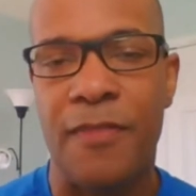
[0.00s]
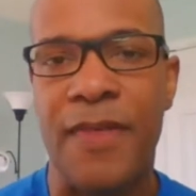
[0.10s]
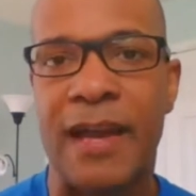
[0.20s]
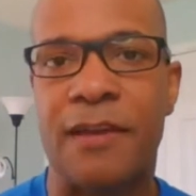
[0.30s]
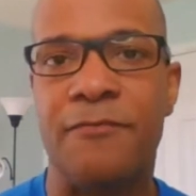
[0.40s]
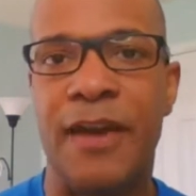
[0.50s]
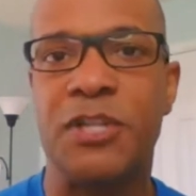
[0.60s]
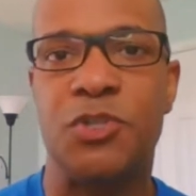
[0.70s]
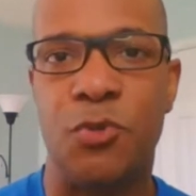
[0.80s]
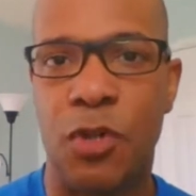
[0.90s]
that
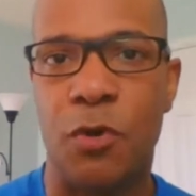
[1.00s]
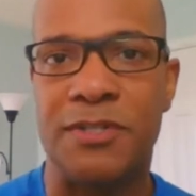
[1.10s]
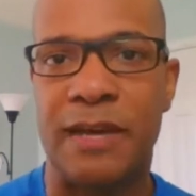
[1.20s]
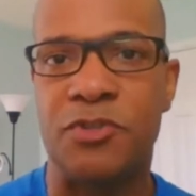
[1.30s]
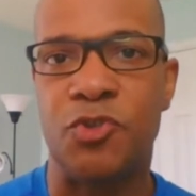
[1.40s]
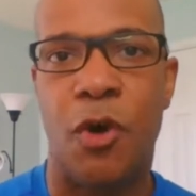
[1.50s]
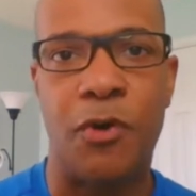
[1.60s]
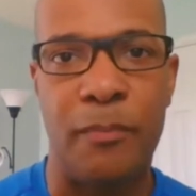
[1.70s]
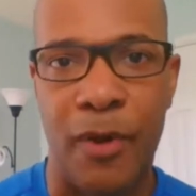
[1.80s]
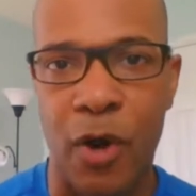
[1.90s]
conventional loans have
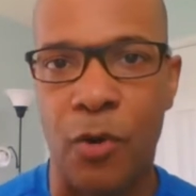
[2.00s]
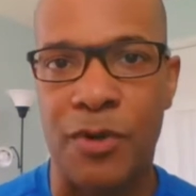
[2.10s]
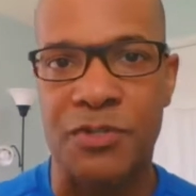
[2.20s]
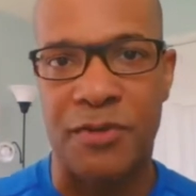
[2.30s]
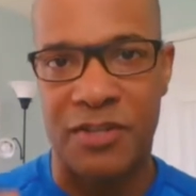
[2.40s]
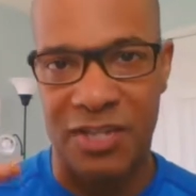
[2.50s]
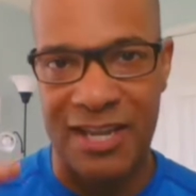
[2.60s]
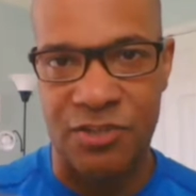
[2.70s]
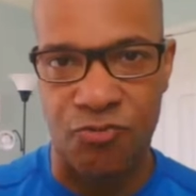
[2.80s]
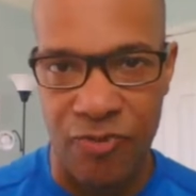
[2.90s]
stronger borrowers, so there's
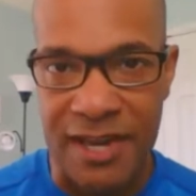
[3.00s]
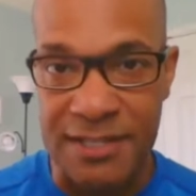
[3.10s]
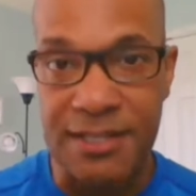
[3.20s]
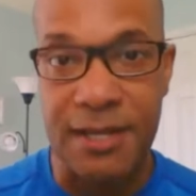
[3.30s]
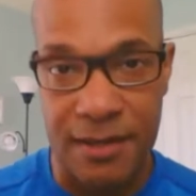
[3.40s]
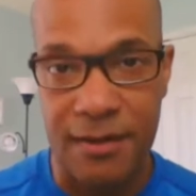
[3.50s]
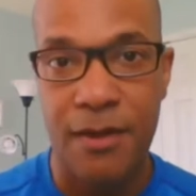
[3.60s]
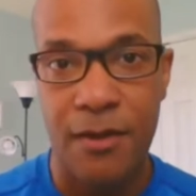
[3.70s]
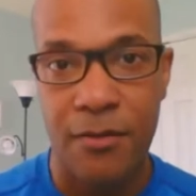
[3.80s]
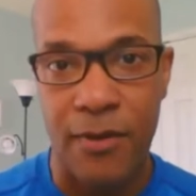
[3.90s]
less risk,
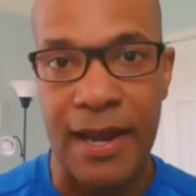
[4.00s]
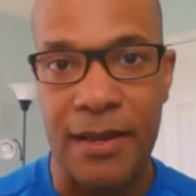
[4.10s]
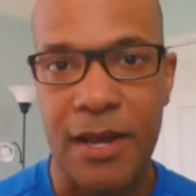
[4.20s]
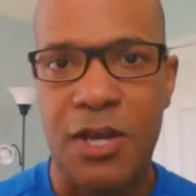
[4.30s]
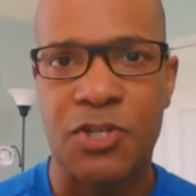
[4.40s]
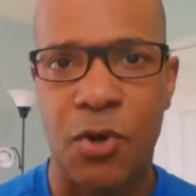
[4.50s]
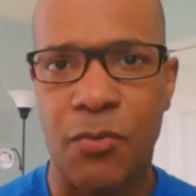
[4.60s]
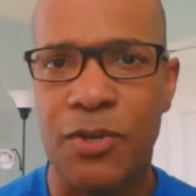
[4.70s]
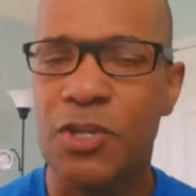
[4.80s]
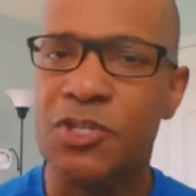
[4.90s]
right?
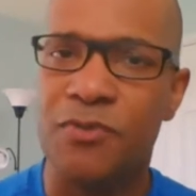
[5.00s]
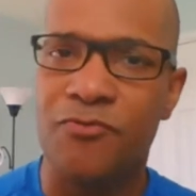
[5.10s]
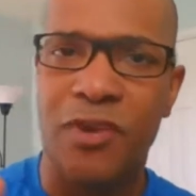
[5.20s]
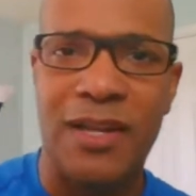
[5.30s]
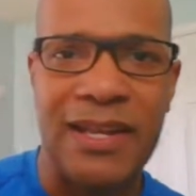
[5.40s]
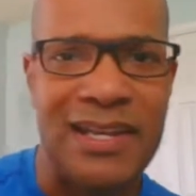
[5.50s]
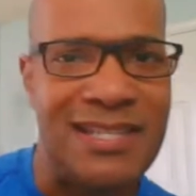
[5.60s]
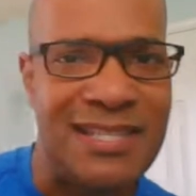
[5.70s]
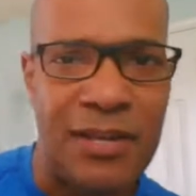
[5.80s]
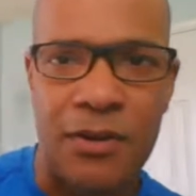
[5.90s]
So you shouldn't really
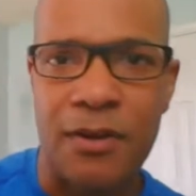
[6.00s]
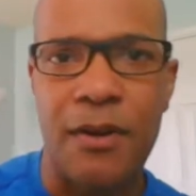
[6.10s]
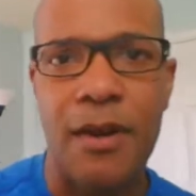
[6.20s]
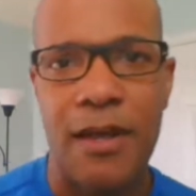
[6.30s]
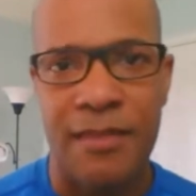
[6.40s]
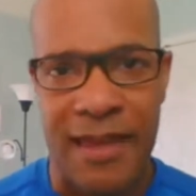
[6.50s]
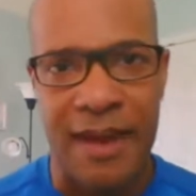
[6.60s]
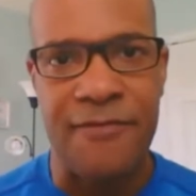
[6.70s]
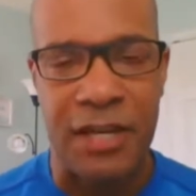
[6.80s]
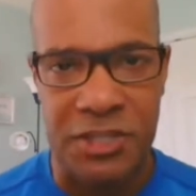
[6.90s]
consider the
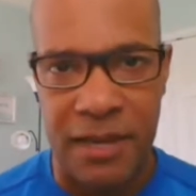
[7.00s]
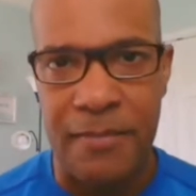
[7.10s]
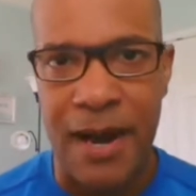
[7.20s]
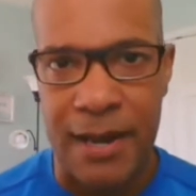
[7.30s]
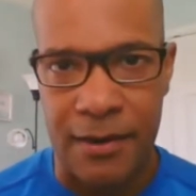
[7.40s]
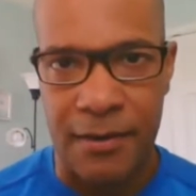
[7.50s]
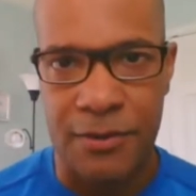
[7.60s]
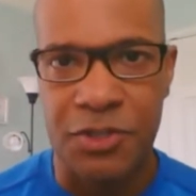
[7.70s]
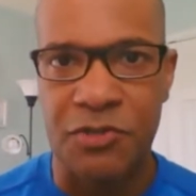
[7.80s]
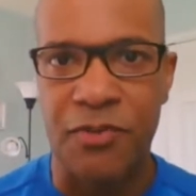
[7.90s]
FHA
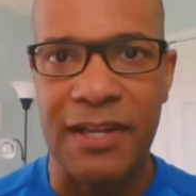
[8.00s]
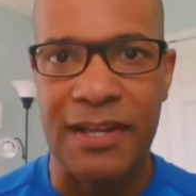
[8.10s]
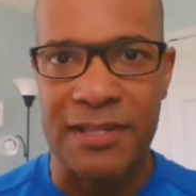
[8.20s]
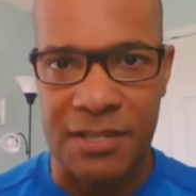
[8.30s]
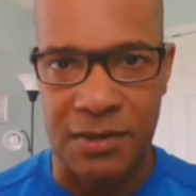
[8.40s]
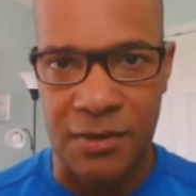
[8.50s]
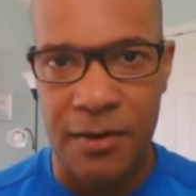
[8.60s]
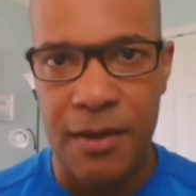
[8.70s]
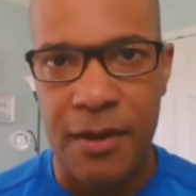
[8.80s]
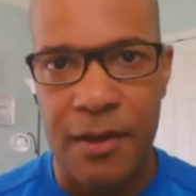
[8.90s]
buyer. You really
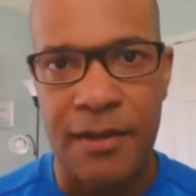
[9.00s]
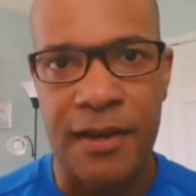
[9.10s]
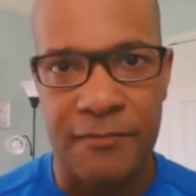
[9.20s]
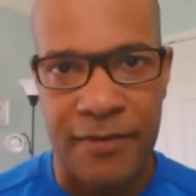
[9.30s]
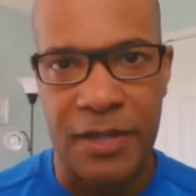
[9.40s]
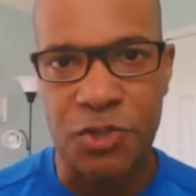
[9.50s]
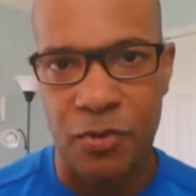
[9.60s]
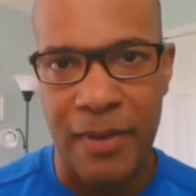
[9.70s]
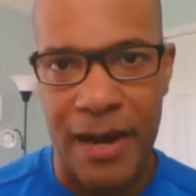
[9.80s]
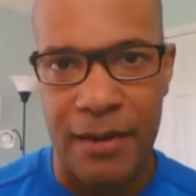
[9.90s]
consider the
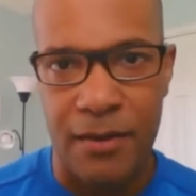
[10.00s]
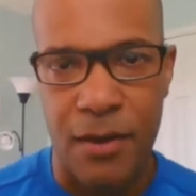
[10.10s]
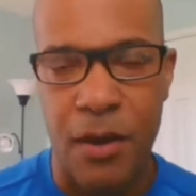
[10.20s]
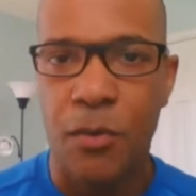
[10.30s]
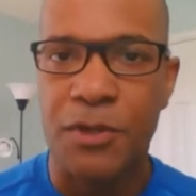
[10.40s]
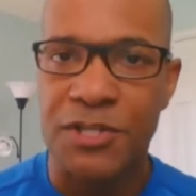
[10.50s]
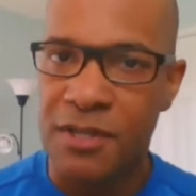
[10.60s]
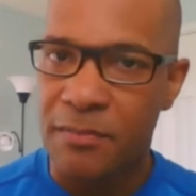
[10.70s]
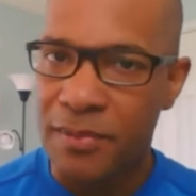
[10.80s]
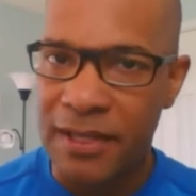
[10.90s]
conventional buyer, which
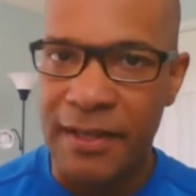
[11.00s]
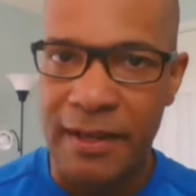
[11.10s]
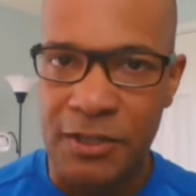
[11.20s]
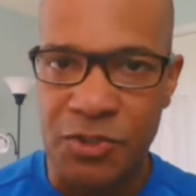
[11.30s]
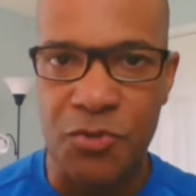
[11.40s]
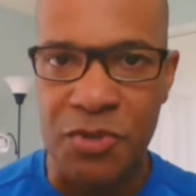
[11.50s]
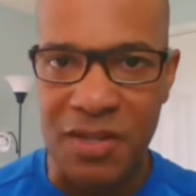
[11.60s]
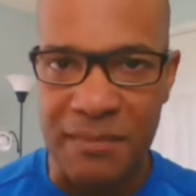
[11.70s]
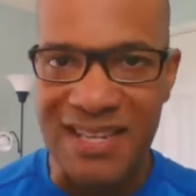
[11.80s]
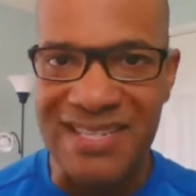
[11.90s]
is completely untrue.
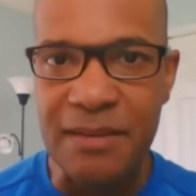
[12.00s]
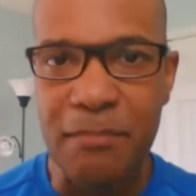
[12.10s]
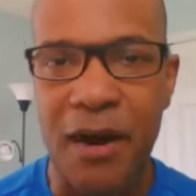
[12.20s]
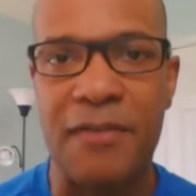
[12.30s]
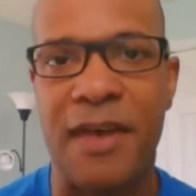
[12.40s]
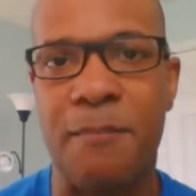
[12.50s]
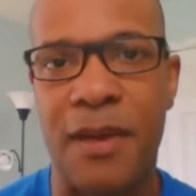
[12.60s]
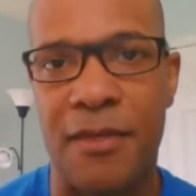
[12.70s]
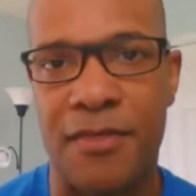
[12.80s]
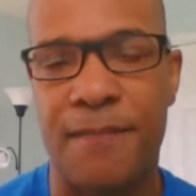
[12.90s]
So let me debunk
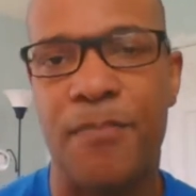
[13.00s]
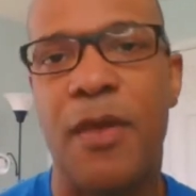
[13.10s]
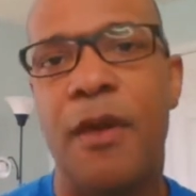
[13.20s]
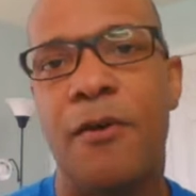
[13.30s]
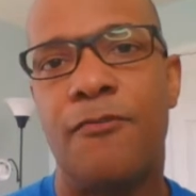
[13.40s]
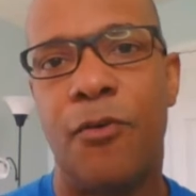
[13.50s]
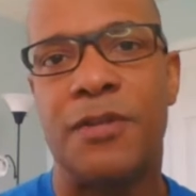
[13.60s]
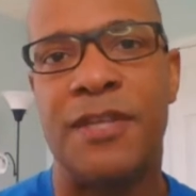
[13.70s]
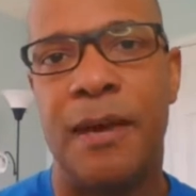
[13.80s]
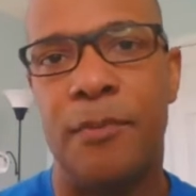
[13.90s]
that myth.
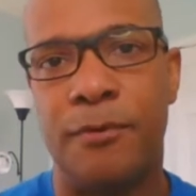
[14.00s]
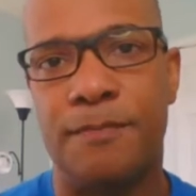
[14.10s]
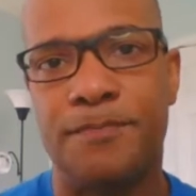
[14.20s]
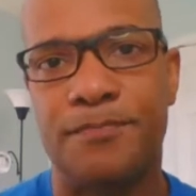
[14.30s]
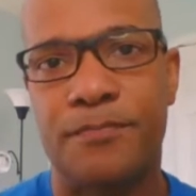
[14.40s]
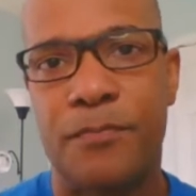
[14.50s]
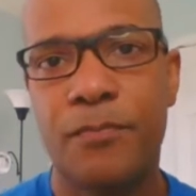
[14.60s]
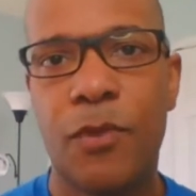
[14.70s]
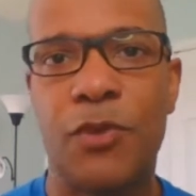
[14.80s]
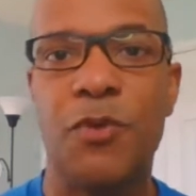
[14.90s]
For example,
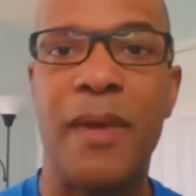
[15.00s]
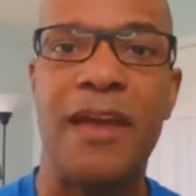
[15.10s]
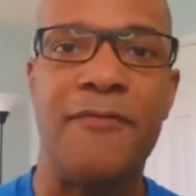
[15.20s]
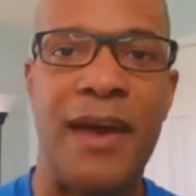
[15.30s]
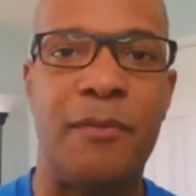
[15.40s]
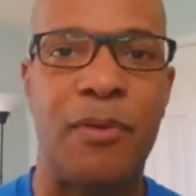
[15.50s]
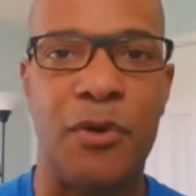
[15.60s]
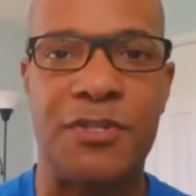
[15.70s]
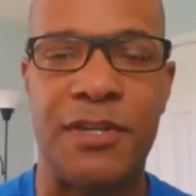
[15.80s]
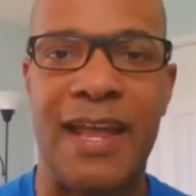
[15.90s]
you may have had a
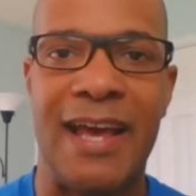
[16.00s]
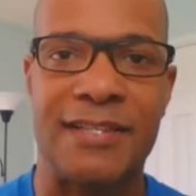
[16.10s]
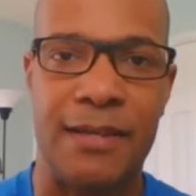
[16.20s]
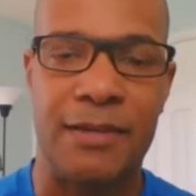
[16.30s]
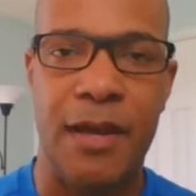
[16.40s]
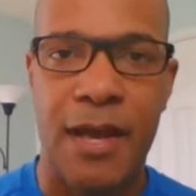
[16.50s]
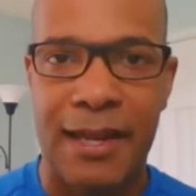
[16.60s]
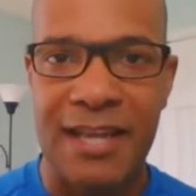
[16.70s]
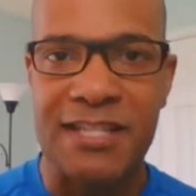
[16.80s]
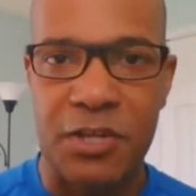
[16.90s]
person that has
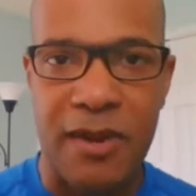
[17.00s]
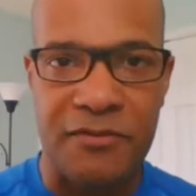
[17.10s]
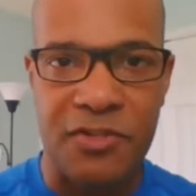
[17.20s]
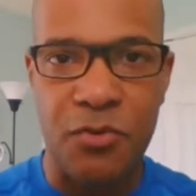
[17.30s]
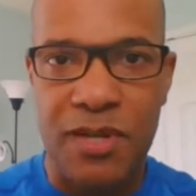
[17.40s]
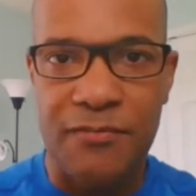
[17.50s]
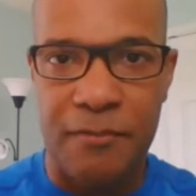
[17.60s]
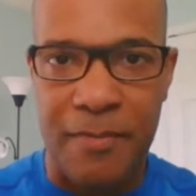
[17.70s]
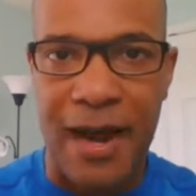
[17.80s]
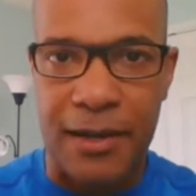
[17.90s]
let's say you have two
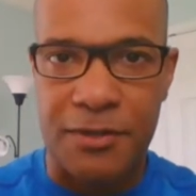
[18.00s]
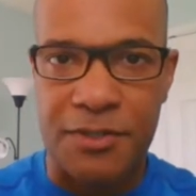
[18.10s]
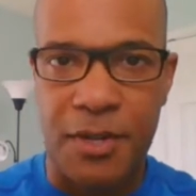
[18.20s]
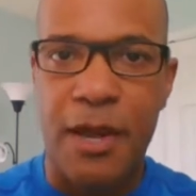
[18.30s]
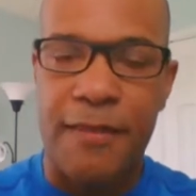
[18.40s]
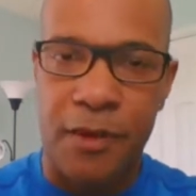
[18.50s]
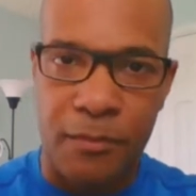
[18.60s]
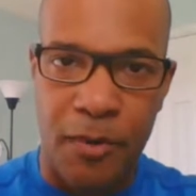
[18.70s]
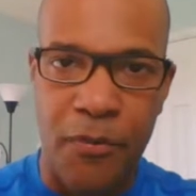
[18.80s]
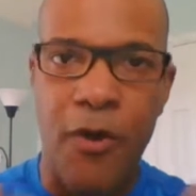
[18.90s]
different buyers
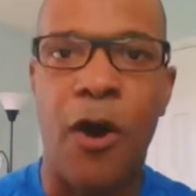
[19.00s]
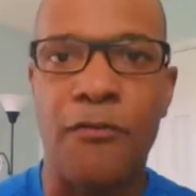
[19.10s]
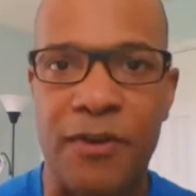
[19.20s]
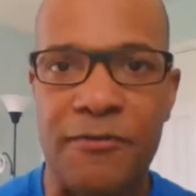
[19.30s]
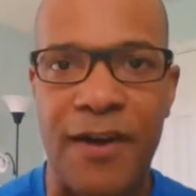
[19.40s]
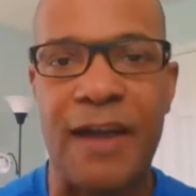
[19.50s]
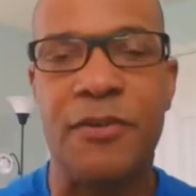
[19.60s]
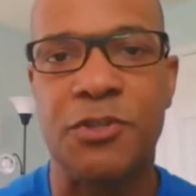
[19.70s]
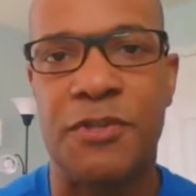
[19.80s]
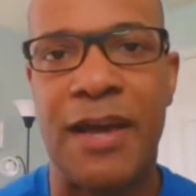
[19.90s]
that are both offering
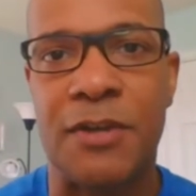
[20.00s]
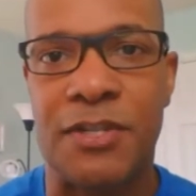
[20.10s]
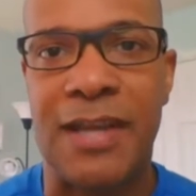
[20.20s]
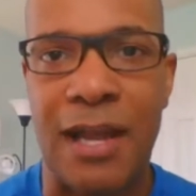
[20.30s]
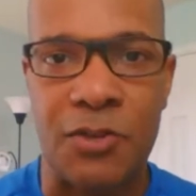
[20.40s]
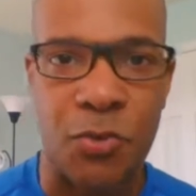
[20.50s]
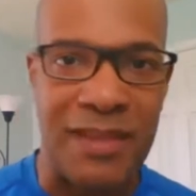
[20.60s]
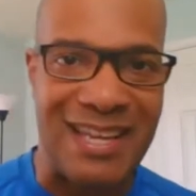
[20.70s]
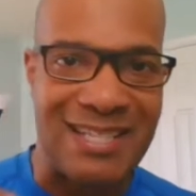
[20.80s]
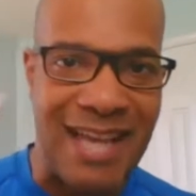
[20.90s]

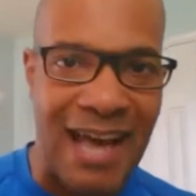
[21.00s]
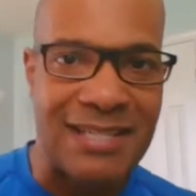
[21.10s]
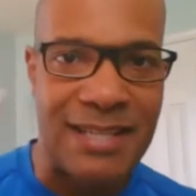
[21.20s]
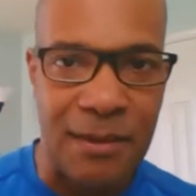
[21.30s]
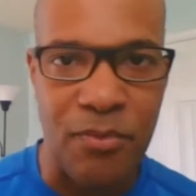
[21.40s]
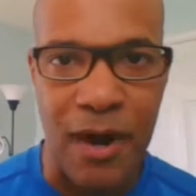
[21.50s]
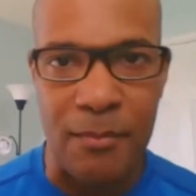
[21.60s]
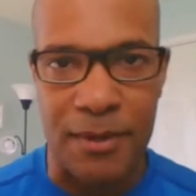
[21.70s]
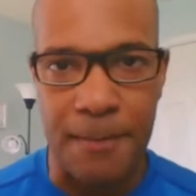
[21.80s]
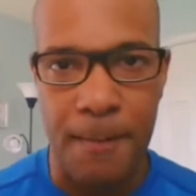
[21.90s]
$500,000 on the exact same
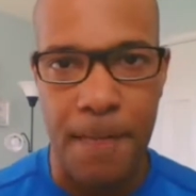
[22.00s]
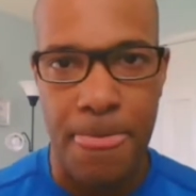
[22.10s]
property,